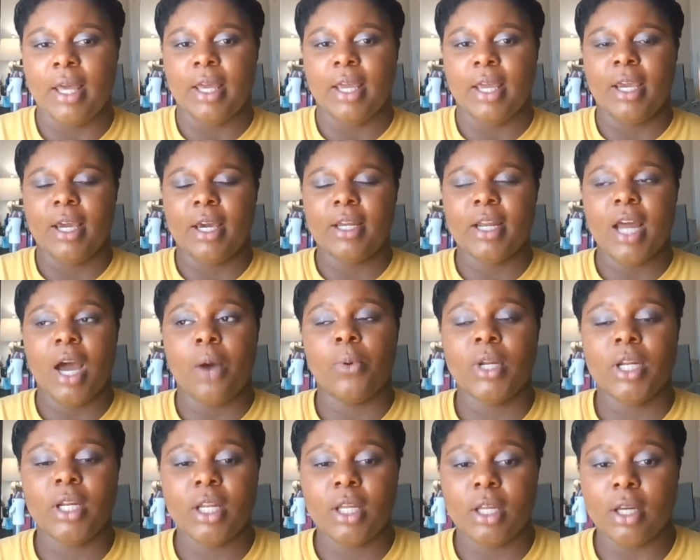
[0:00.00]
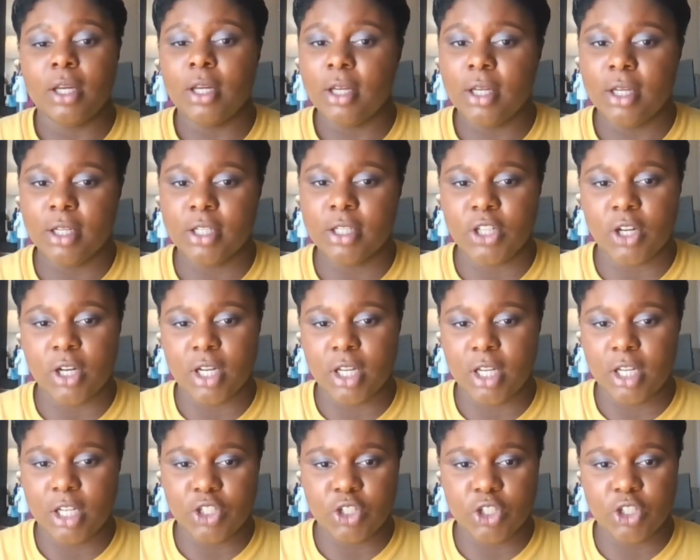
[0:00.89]
And I wanted to start
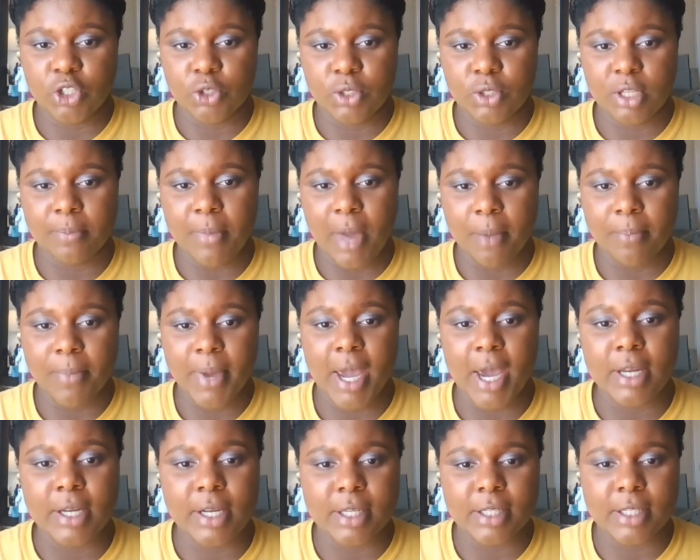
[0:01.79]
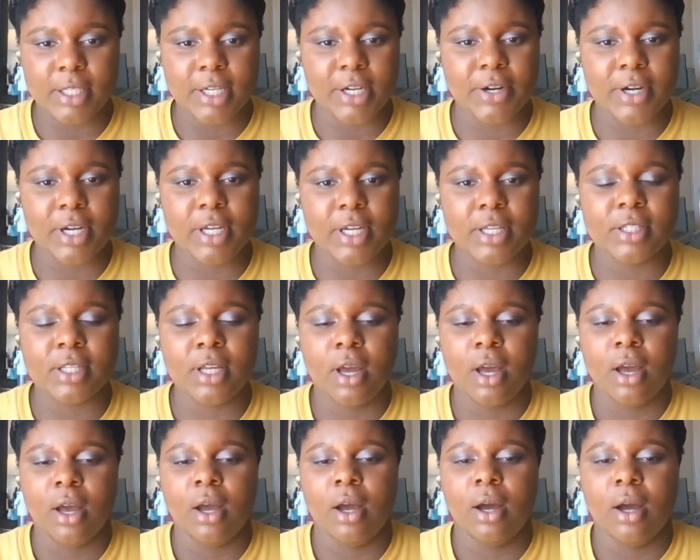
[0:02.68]
introducing my panning series.
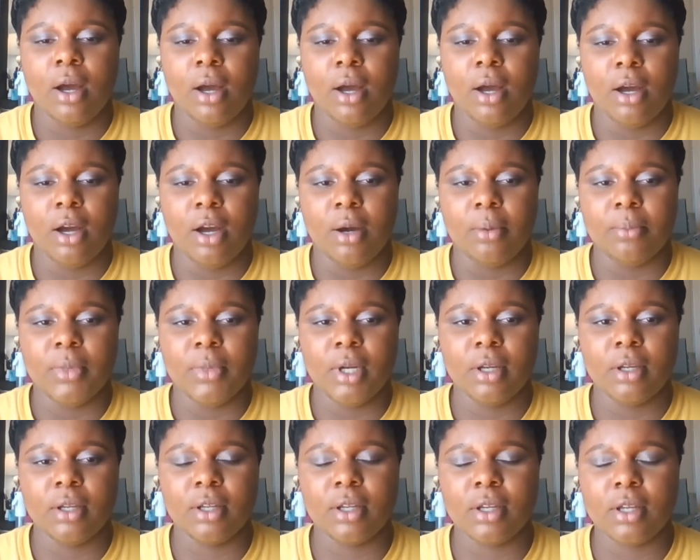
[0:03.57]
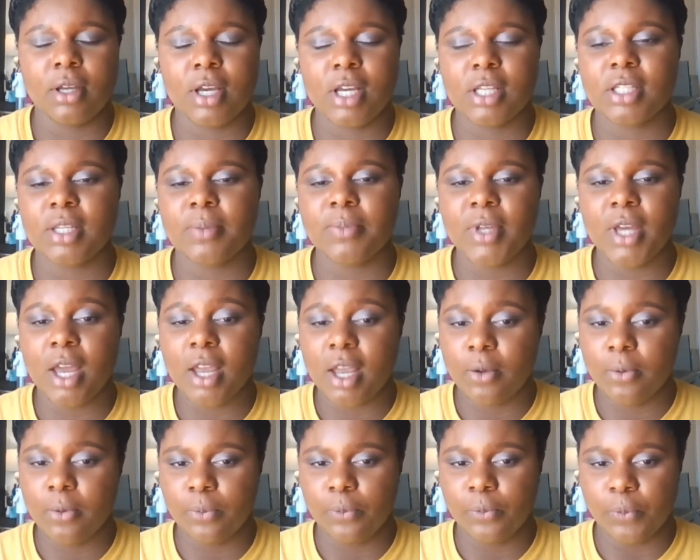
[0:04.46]
Um, it's something
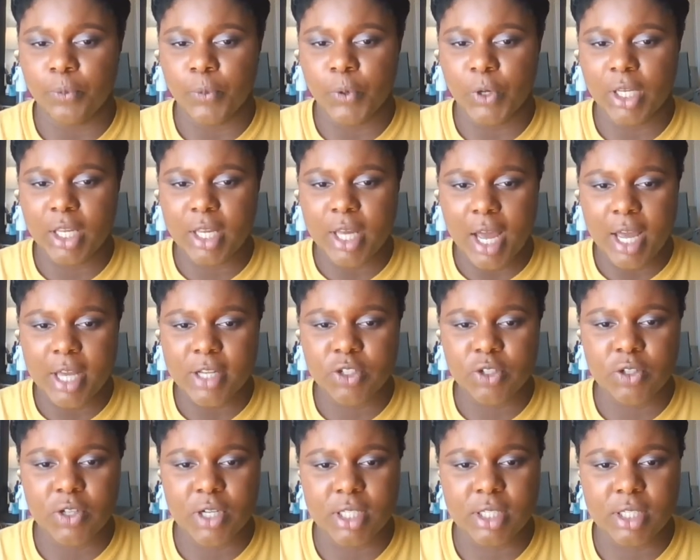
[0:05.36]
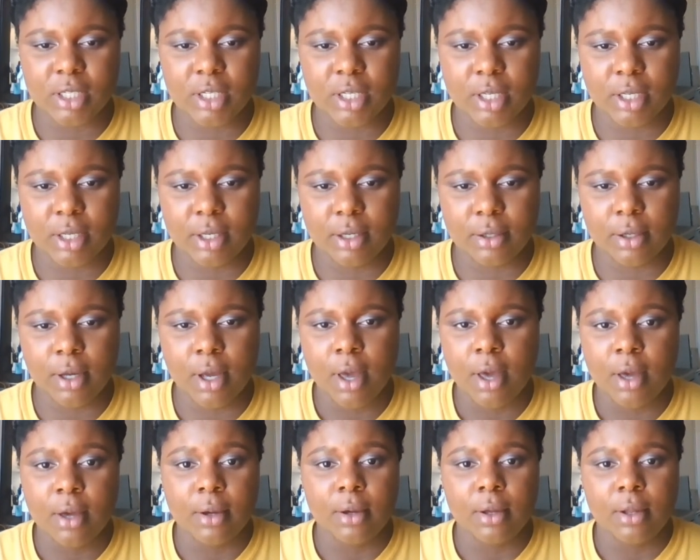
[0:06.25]
I really got interested in
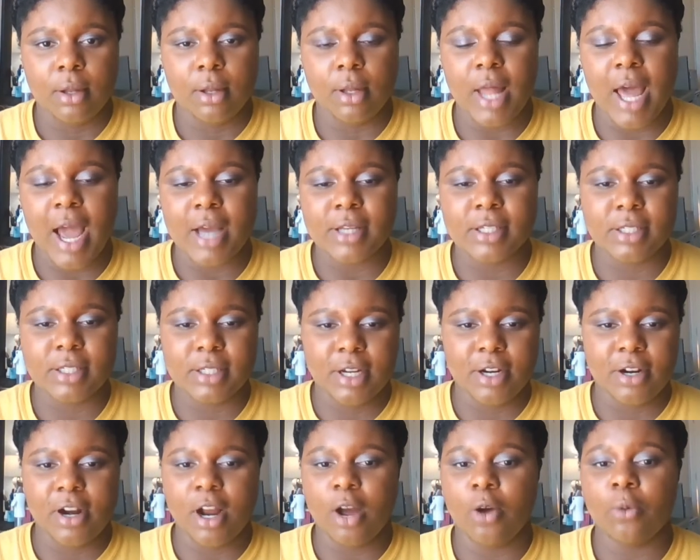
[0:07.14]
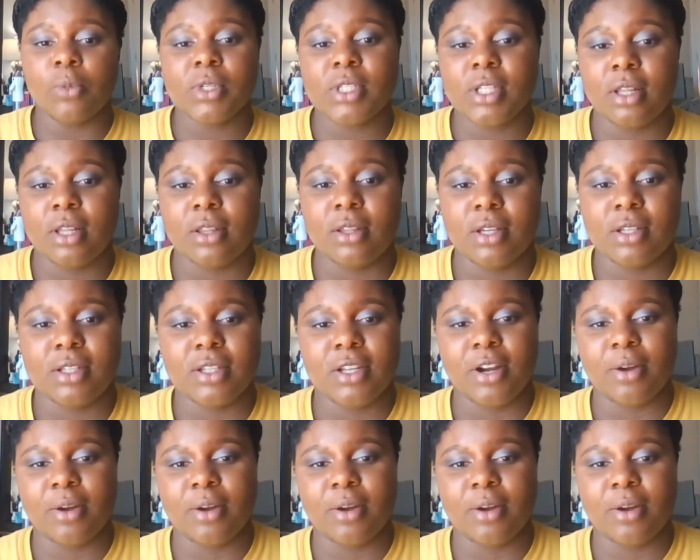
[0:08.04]
last year. I almost said this